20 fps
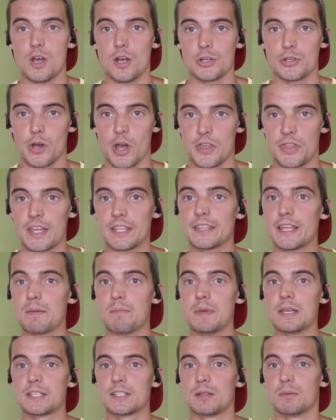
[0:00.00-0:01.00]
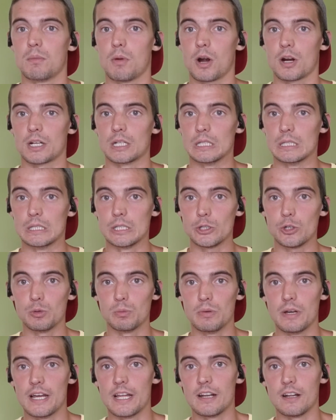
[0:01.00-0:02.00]
So I think they missed the mark a little
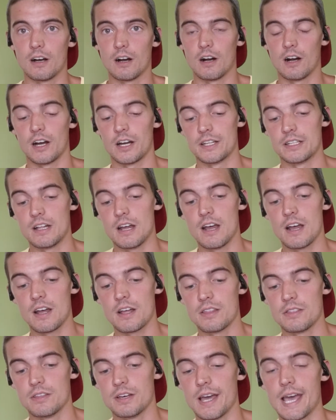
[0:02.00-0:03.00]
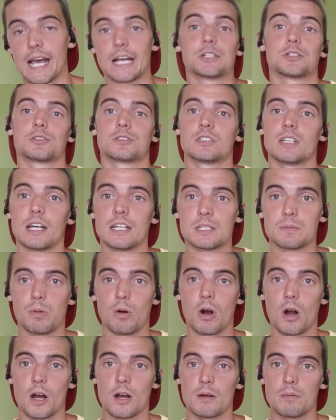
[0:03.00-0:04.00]
bit on the exercise
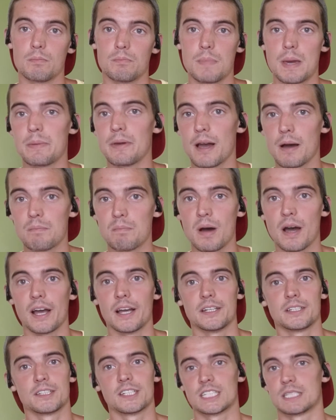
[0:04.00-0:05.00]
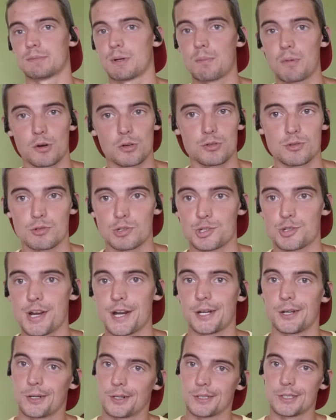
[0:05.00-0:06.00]
part. Maybe I'm biased because I'm a personal
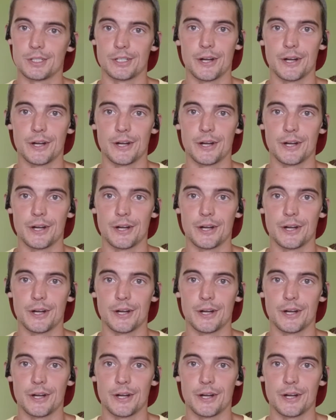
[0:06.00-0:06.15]
trainer,